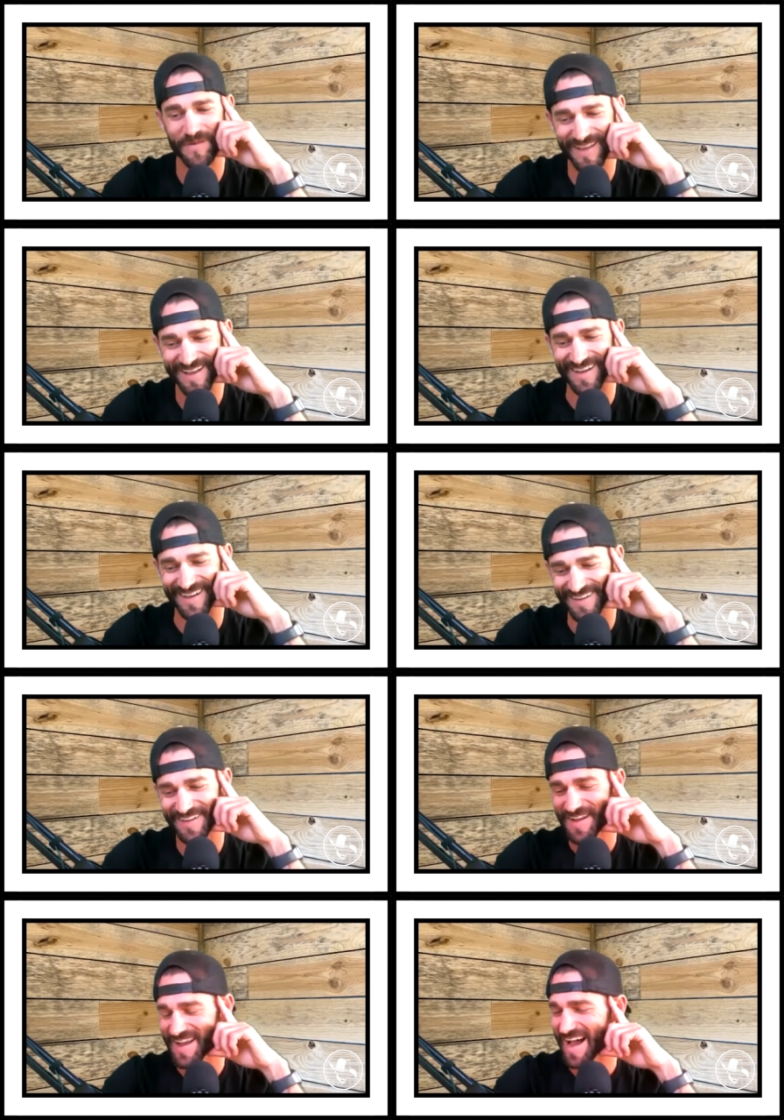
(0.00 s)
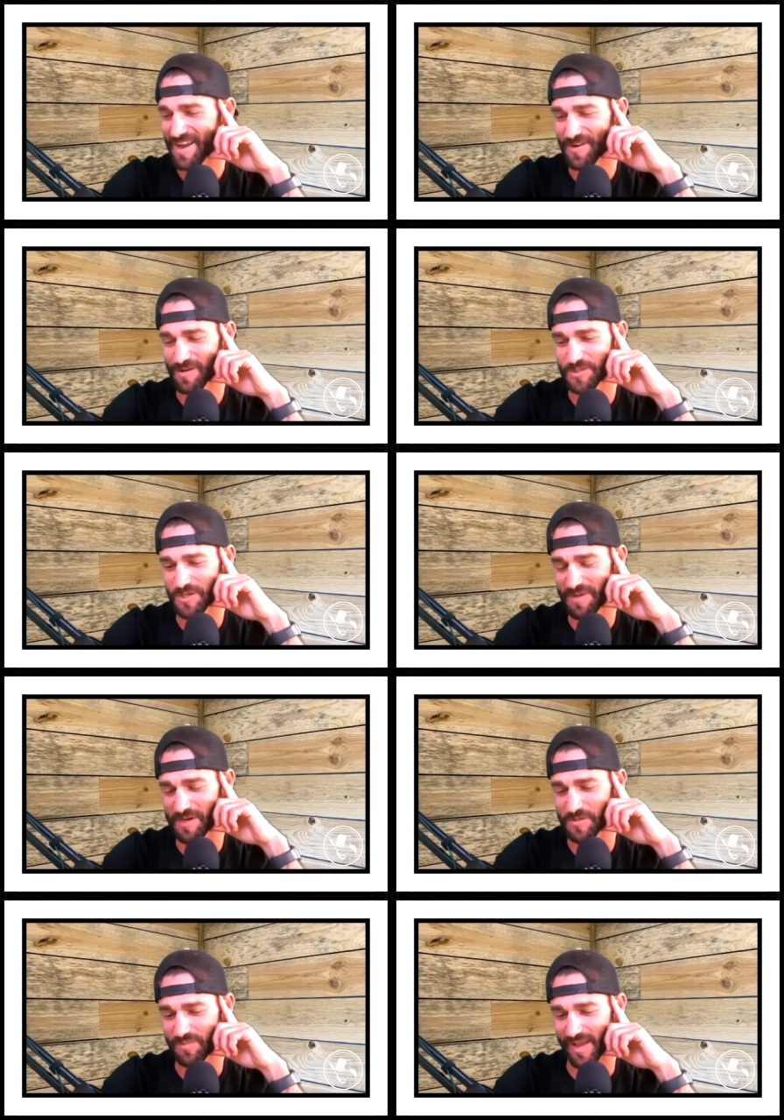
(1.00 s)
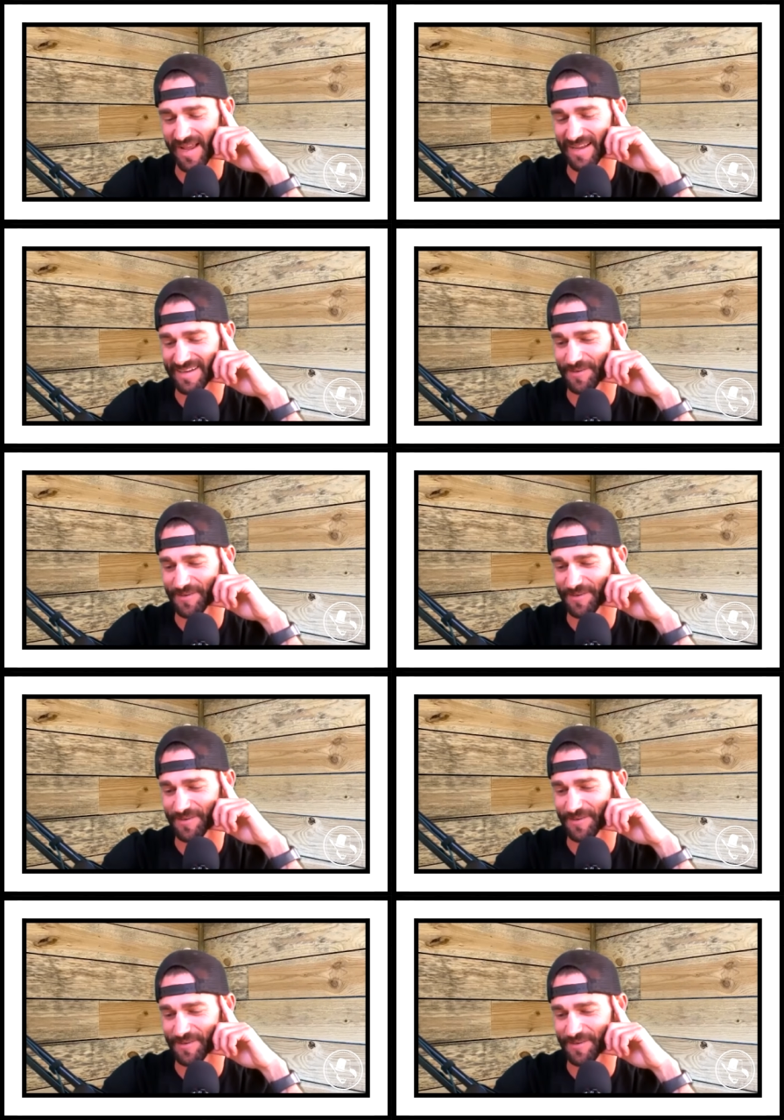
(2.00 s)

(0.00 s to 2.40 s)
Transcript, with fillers: yeah, I don't know. Some years back,